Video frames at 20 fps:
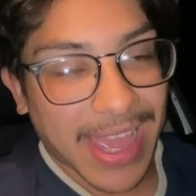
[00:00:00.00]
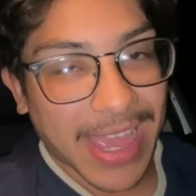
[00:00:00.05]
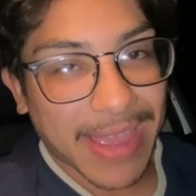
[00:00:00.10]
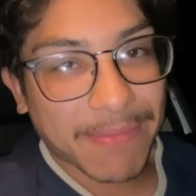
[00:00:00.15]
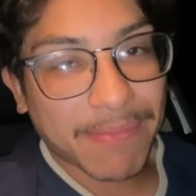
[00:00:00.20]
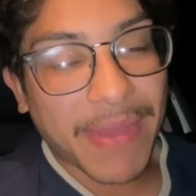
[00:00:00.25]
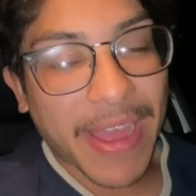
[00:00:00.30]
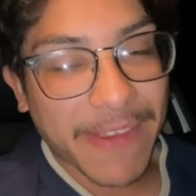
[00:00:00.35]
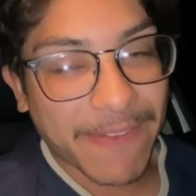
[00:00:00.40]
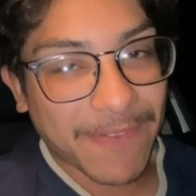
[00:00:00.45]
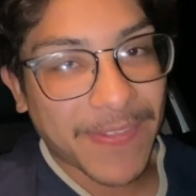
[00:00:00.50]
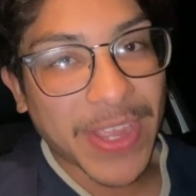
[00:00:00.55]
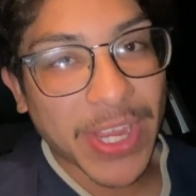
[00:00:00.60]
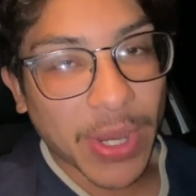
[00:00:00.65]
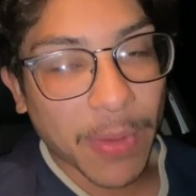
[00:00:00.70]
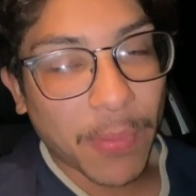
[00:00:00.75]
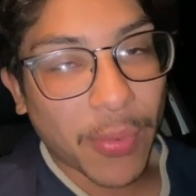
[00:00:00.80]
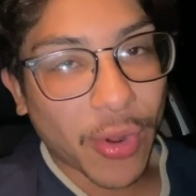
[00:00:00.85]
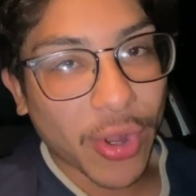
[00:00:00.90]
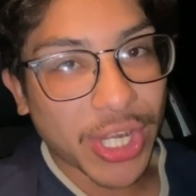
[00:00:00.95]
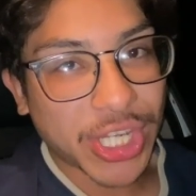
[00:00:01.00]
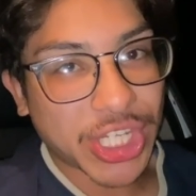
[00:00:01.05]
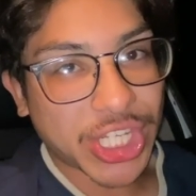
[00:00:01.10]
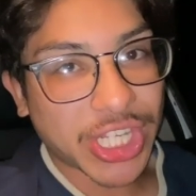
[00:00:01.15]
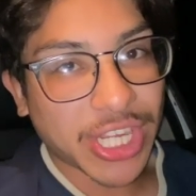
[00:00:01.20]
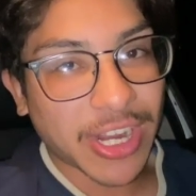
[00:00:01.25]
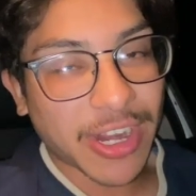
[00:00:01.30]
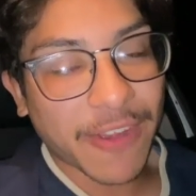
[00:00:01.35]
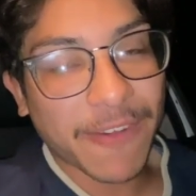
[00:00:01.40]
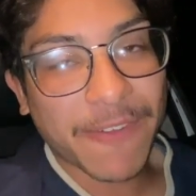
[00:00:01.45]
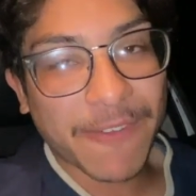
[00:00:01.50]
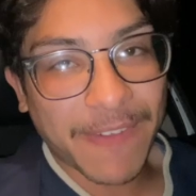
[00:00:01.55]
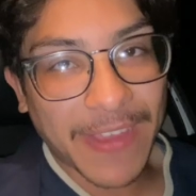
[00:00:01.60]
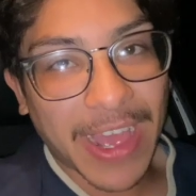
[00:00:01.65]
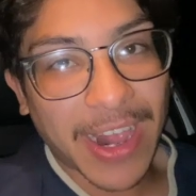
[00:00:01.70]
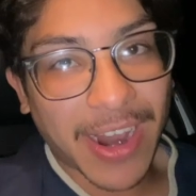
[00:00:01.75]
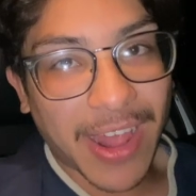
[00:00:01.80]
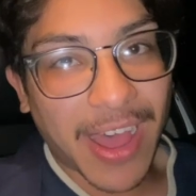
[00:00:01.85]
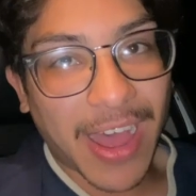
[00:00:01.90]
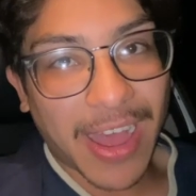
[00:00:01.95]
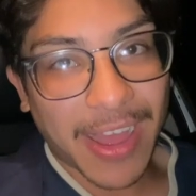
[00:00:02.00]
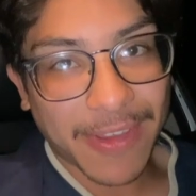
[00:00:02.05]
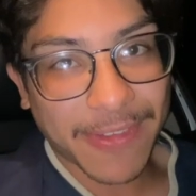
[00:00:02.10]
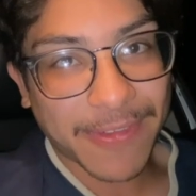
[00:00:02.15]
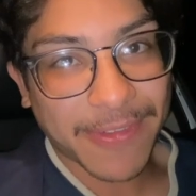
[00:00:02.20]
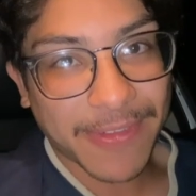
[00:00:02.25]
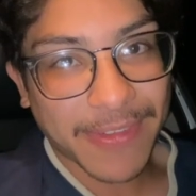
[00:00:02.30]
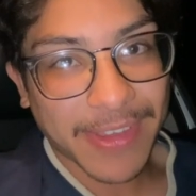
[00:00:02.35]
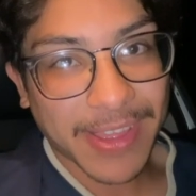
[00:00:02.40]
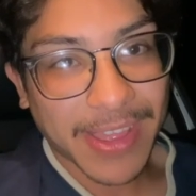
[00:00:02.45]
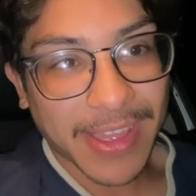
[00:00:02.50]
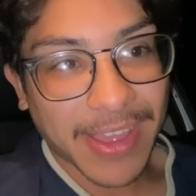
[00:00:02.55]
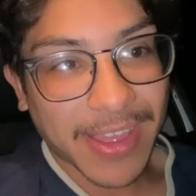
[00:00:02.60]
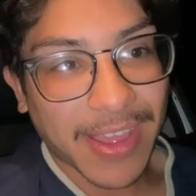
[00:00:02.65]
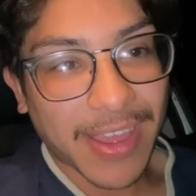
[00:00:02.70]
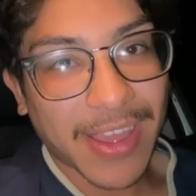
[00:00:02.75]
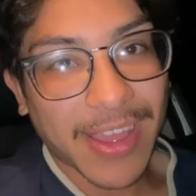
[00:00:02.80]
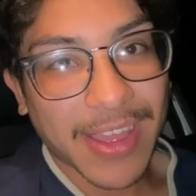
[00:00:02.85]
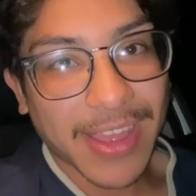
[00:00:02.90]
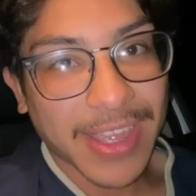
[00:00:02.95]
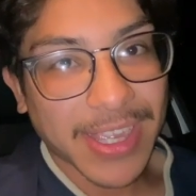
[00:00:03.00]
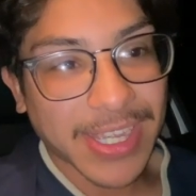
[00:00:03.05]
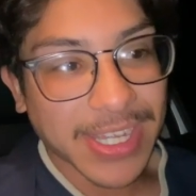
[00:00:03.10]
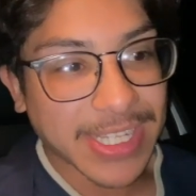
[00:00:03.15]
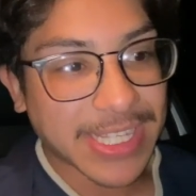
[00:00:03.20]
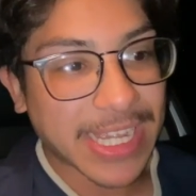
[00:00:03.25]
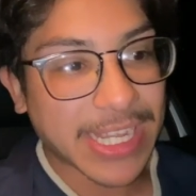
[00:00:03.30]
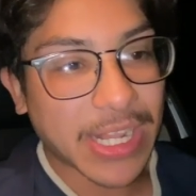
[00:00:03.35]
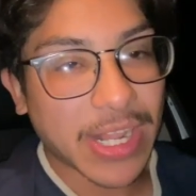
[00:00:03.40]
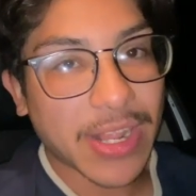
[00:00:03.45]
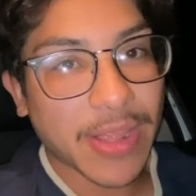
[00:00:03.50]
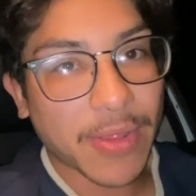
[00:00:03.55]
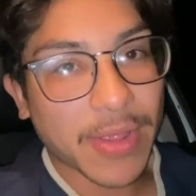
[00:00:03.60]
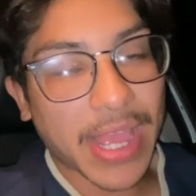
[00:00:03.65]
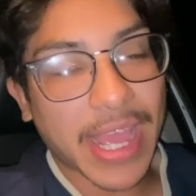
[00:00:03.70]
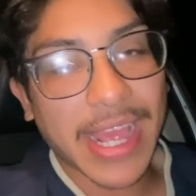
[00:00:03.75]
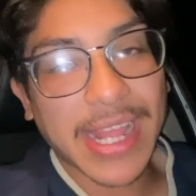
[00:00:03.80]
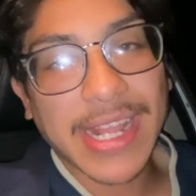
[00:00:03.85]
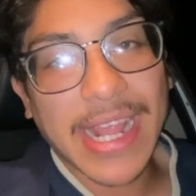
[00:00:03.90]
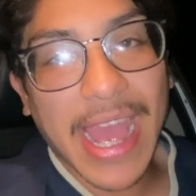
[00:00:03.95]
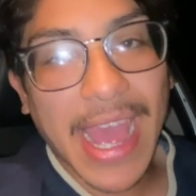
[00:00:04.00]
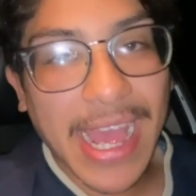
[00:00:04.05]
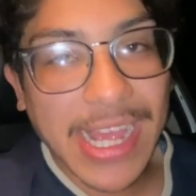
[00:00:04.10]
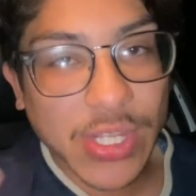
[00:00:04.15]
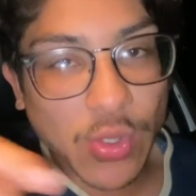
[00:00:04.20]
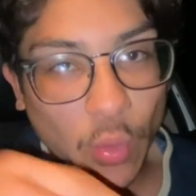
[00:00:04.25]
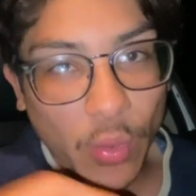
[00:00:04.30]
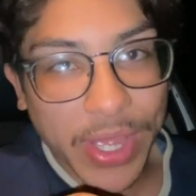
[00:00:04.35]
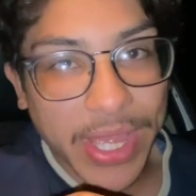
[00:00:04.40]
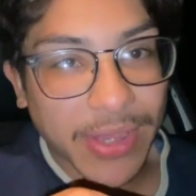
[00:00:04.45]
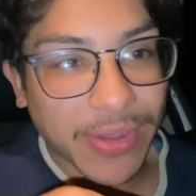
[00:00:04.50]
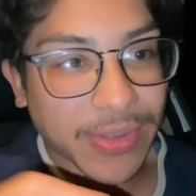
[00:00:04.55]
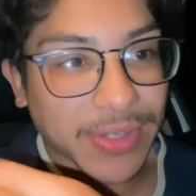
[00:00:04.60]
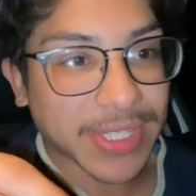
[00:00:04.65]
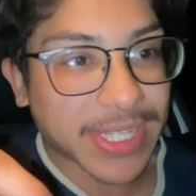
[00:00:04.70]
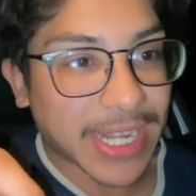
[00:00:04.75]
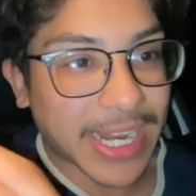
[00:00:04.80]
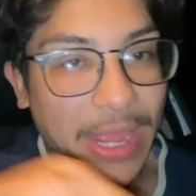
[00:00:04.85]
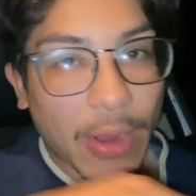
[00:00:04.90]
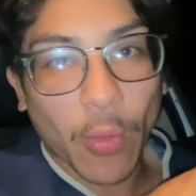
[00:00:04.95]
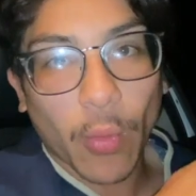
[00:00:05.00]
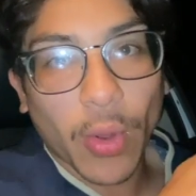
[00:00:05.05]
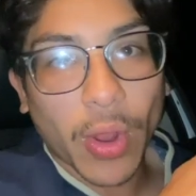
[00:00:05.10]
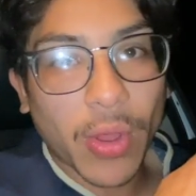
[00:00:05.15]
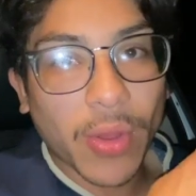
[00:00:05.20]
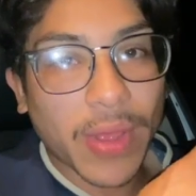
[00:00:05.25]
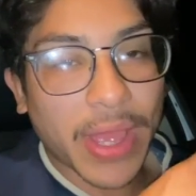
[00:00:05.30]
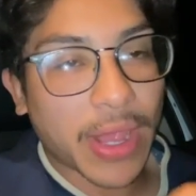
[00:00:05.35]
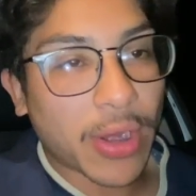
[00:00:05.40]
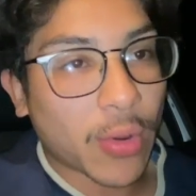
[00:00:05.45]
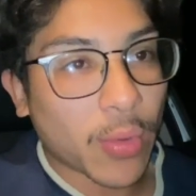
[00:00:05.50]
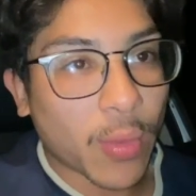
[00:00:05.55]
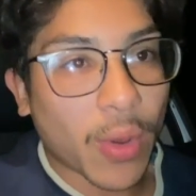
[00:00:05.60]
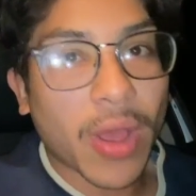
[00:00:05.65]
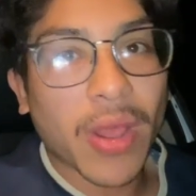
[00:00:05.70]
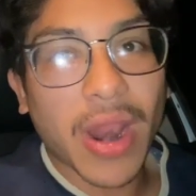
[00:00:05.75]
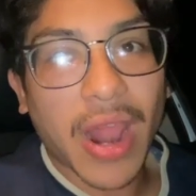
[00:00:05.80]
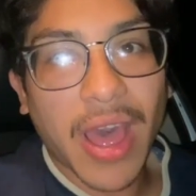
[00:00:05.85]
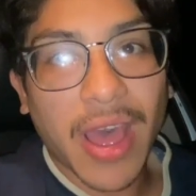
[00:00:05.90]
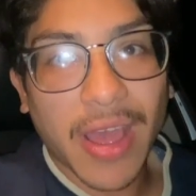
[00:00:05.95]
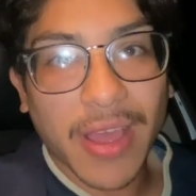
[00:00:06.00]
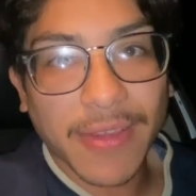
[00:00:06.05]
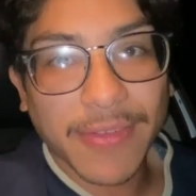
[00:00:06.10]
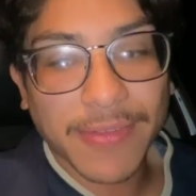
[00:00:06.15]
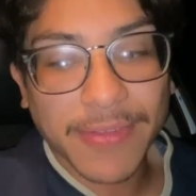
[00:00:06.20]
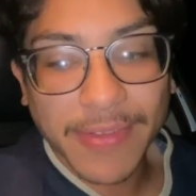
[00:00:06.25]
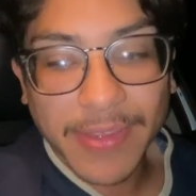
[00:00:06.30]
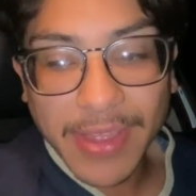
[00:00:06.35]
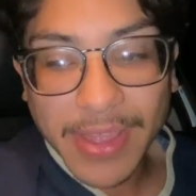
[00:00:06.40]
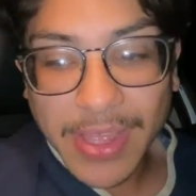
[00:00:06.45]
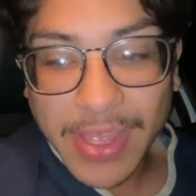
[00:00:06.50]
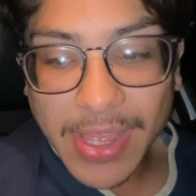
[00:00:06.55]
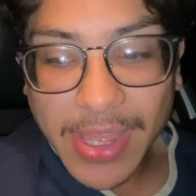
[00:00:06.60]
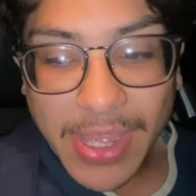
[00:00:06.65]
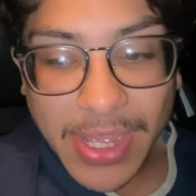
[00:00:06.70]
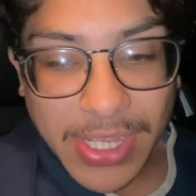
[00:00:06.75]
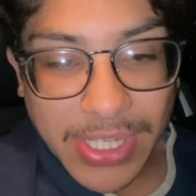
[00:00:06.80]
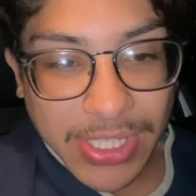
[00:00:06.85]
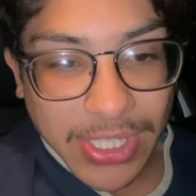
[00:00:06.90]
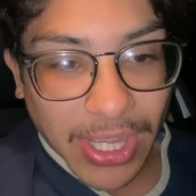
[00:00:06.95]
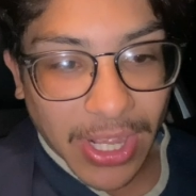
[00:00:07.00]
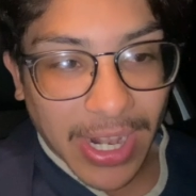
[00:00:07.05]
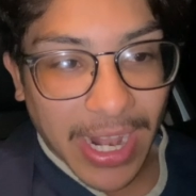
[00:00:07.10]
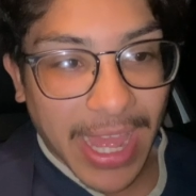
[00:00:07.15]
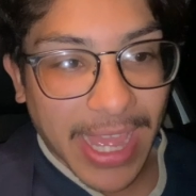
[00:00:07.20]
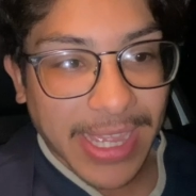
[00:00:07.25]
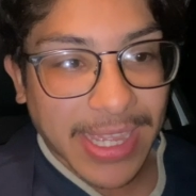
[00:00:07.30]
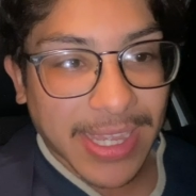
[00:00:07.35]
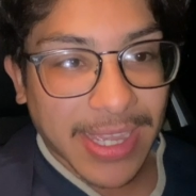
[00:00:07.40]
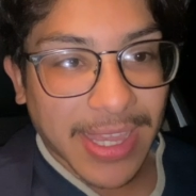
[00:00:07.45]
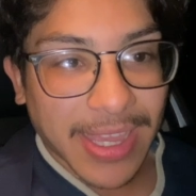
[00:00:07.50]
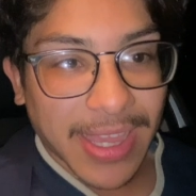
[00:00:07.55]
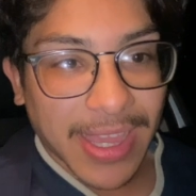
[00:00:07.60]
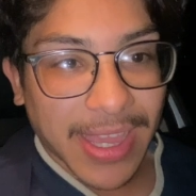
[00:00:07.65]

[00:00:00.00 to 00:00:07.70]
my fingerboard should have fell off because it it has wheels and it roll it'll roll off so like